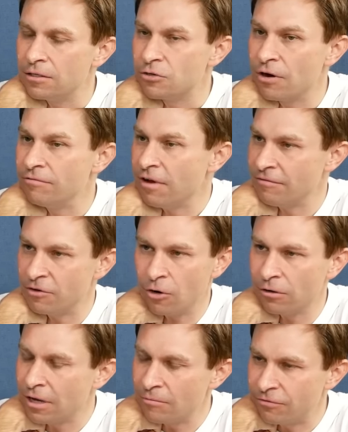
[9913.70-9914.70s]
So I've
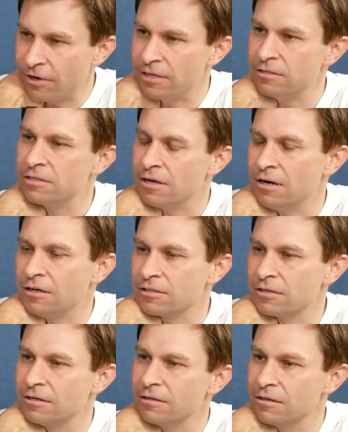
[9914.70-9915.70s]
called up friends to
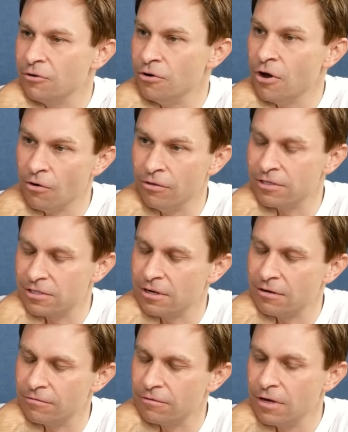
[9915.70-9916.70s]
ask who know this
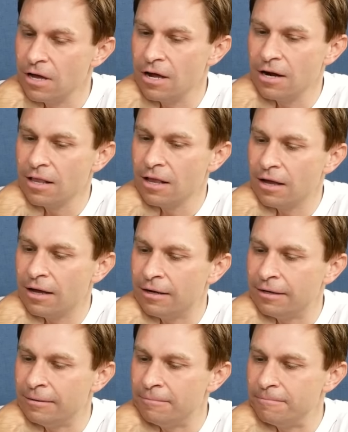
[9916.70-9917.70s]
stuff.
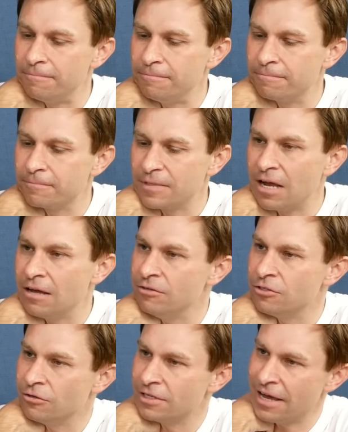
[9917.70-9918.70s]
I
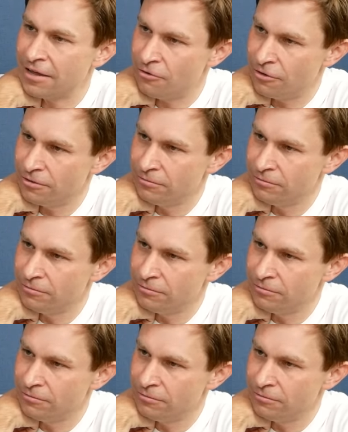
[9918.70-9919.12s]
even talked to Andrew.